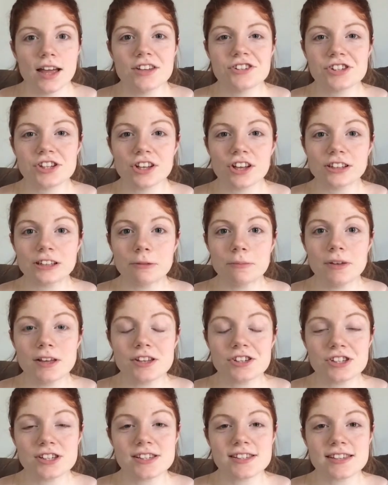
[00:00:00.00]
And she looked at me
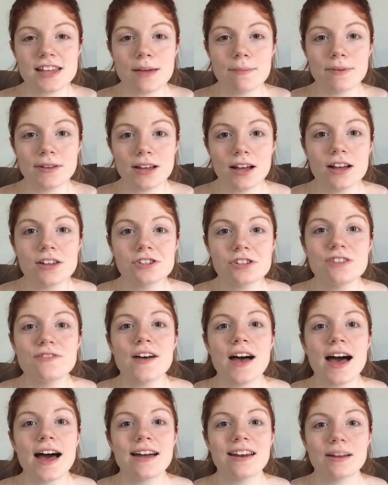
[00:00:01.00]
and she said, because you've
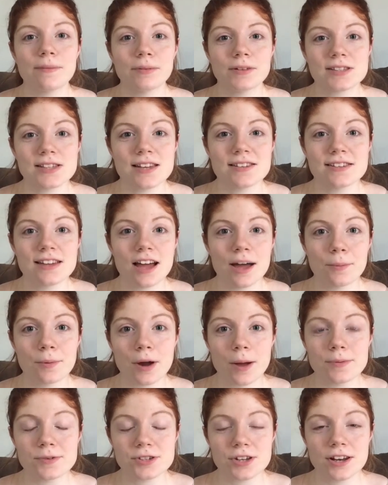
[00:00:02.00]
had a placenta
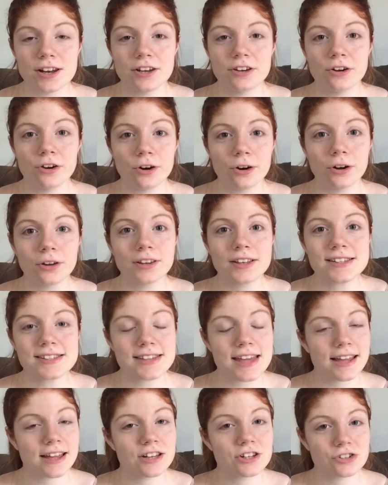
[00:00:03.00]
abruption in your early
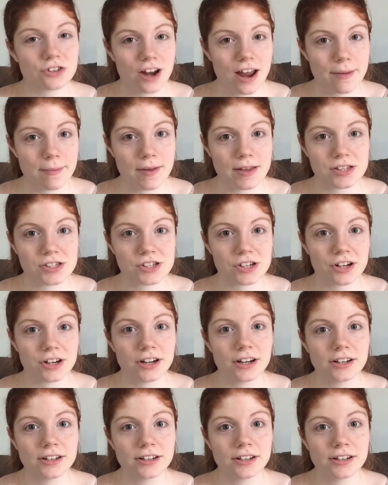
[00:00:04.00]
second trimester